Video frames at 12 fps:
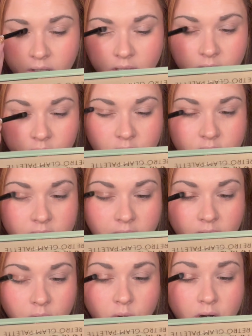I know you're
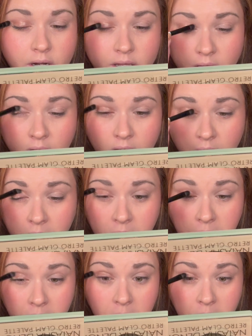saying, Courtney,
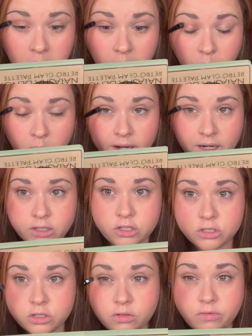why not
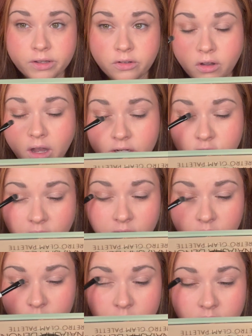just do regular
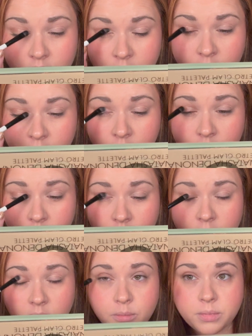eyeshadow?
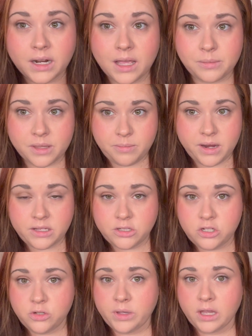But I am committed to
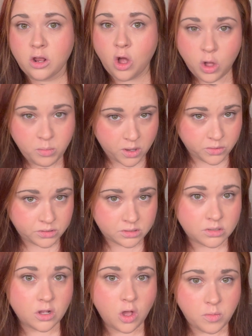doing an
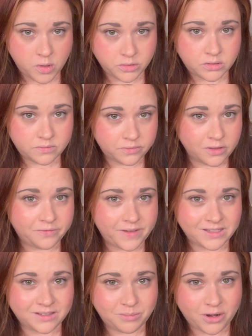almost full
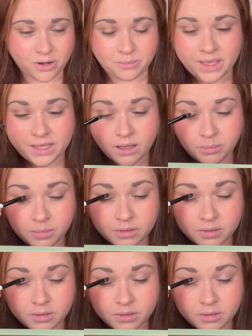face of Merit makeup.